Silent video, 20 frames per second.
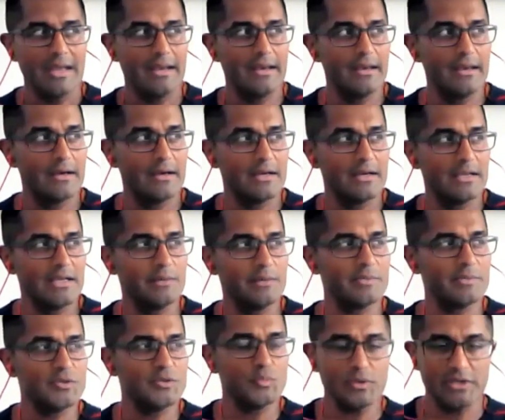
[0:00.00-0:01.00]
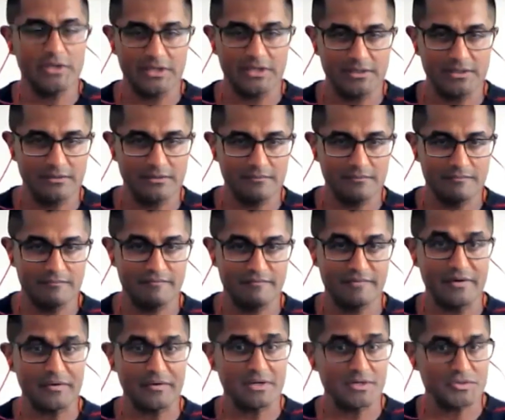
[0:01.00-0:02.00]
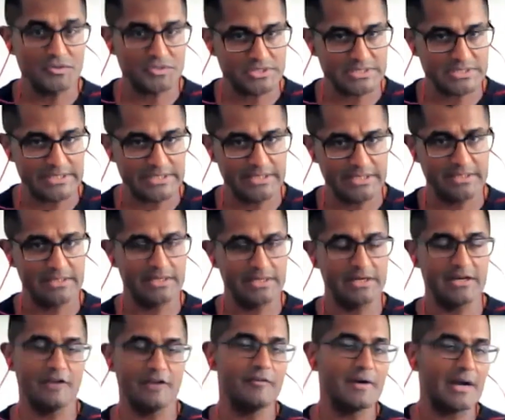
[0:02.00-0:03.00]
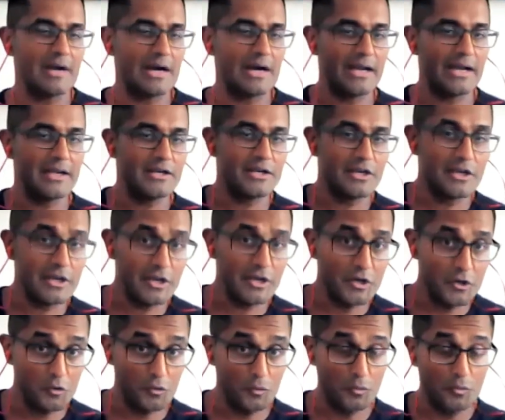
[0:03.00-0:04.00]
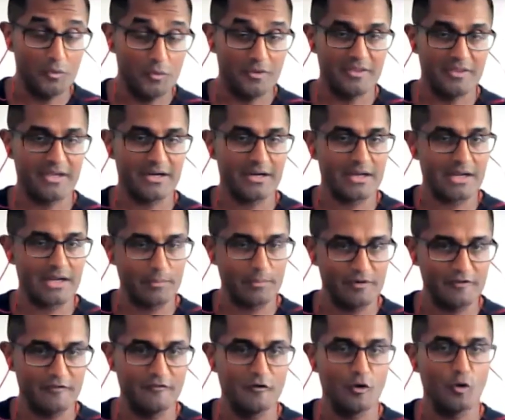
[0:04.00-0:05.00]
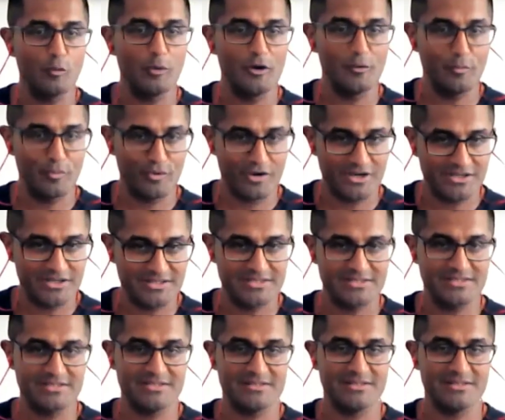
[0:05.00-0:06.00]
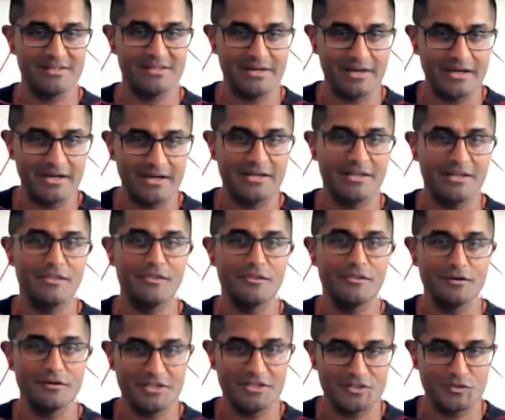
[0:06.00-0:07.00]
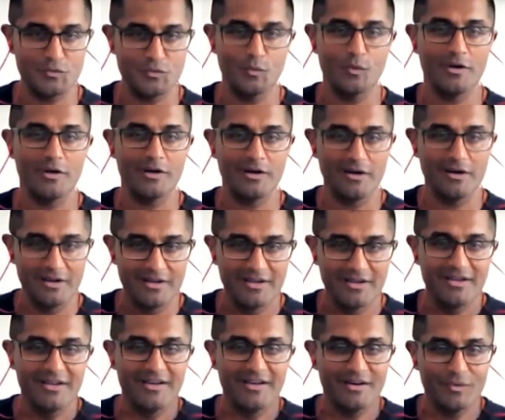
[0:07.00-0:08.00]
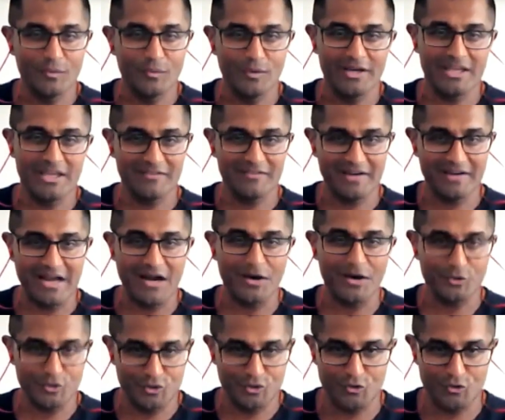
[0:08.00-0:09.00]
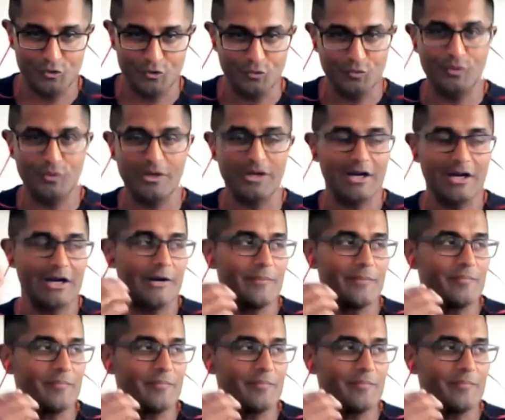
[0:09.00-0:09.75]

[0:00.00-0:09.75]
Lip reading: And in between, very interestingly enough, I knew that a couple of Nobel Prizes in the 1930s were given out to